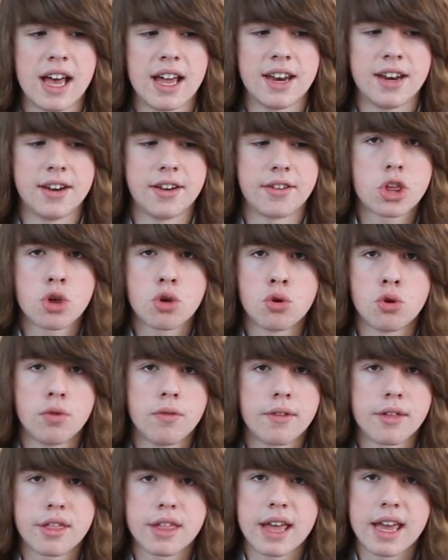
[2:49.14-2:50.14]
and tune all
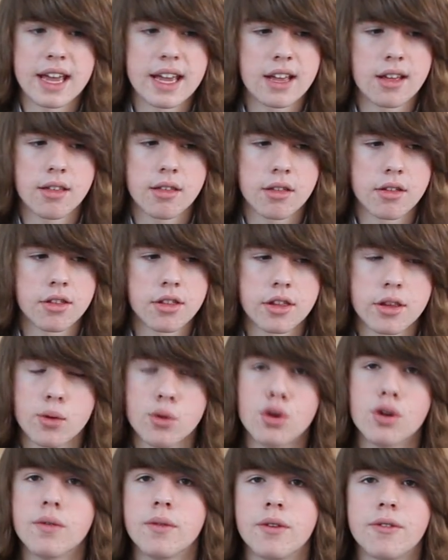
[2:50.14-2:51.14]
the settings and
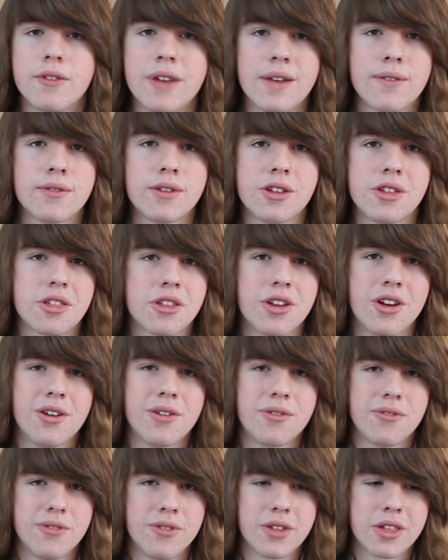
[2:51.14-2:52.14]
do all the faffy
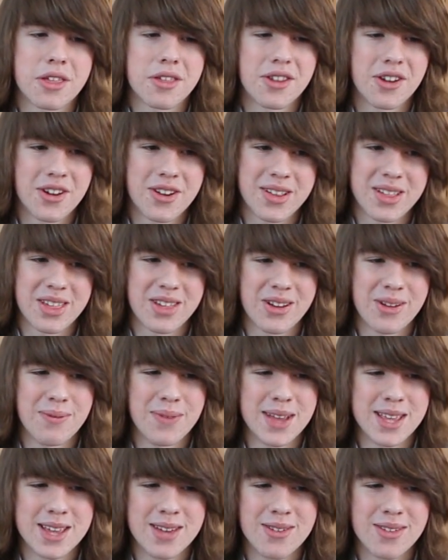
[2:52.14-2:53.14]
stuff that's stuck inside
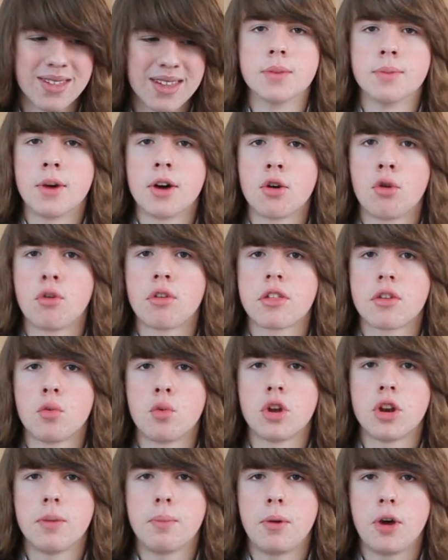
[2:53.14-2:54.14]
menus. You might also
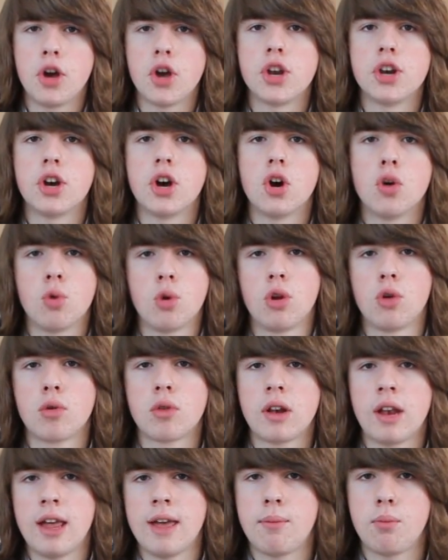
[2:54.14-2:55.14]
want to buy an Oidh
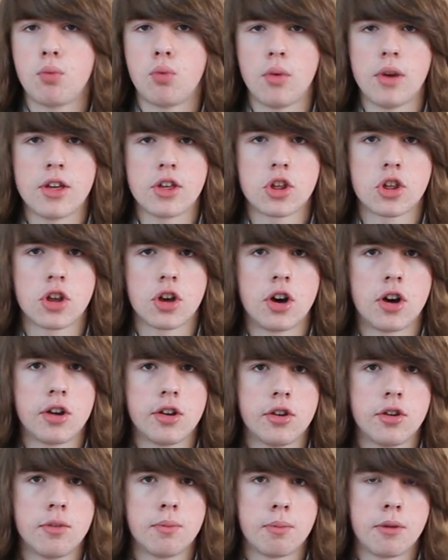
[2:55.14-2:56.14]
clip, which I
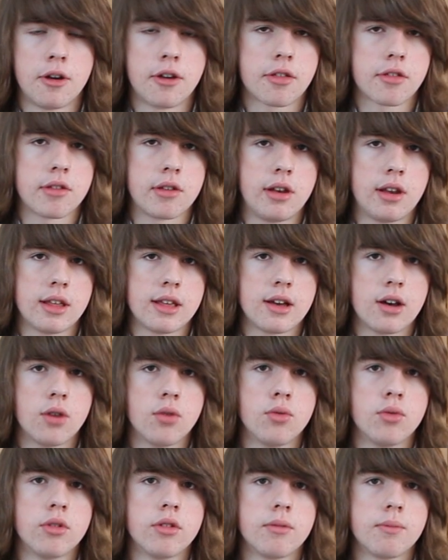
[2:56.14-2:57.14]
don't personally
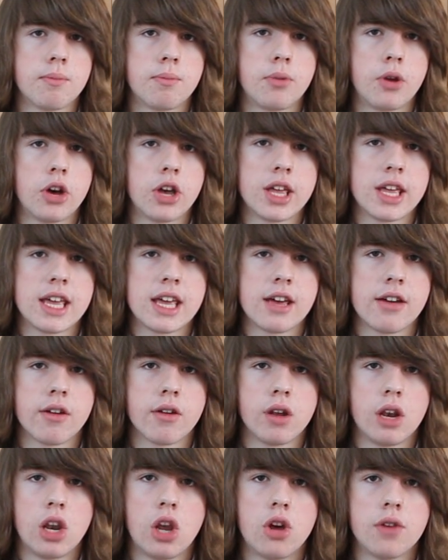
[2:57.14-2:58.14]
own, but I hear
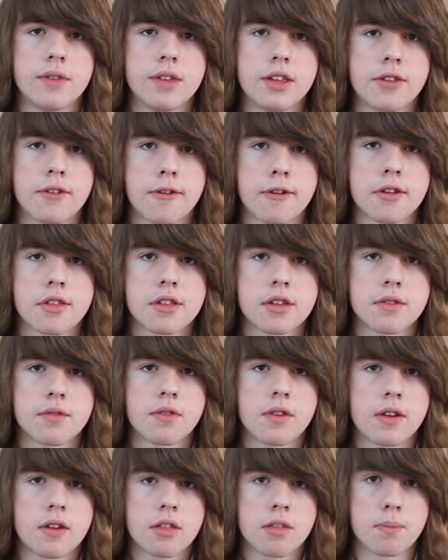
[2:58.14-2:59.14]
a lot of interesting
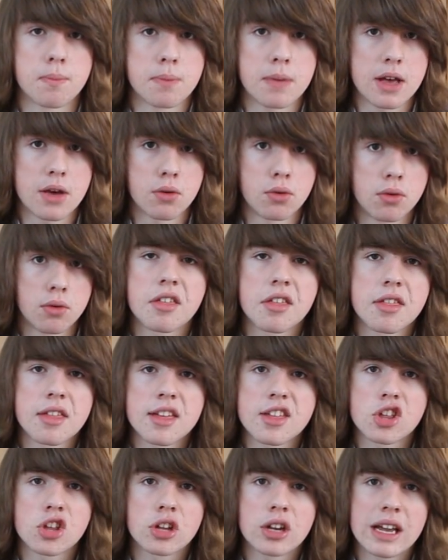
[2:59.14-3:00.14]
things about. It's
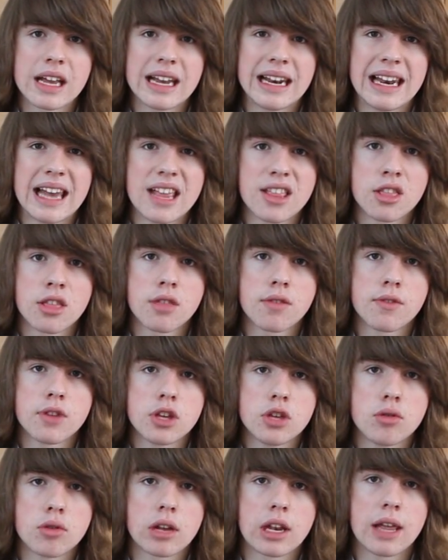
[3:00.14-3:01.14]
essentially a lens that
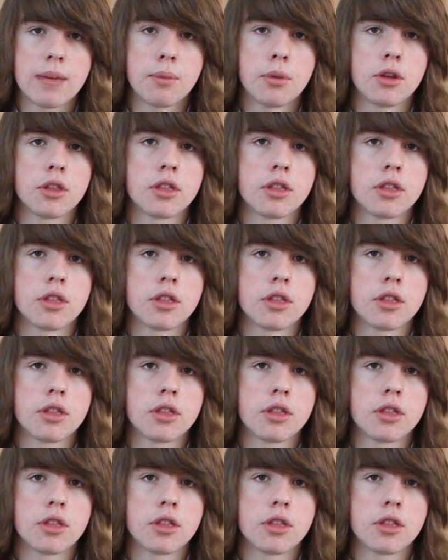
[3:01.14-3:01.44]
you clip